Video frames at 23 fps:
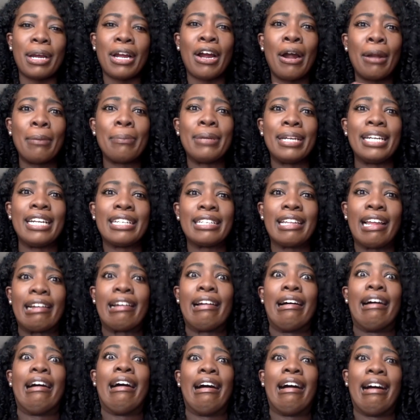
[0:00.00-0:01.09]
my heart beating like
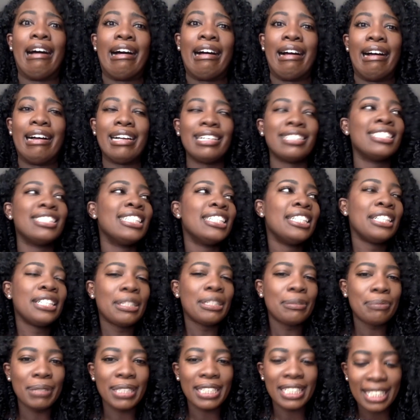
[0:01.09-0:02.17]

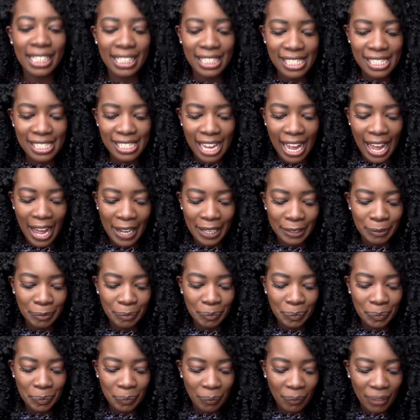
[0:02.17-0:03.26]
because
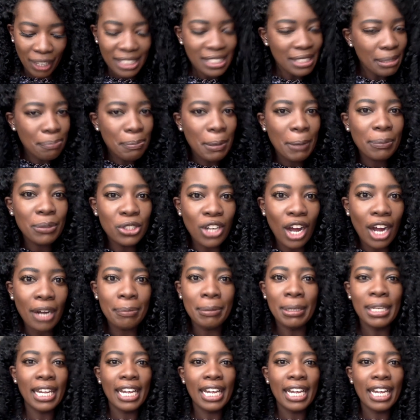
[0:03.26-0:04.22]
some people shocked me.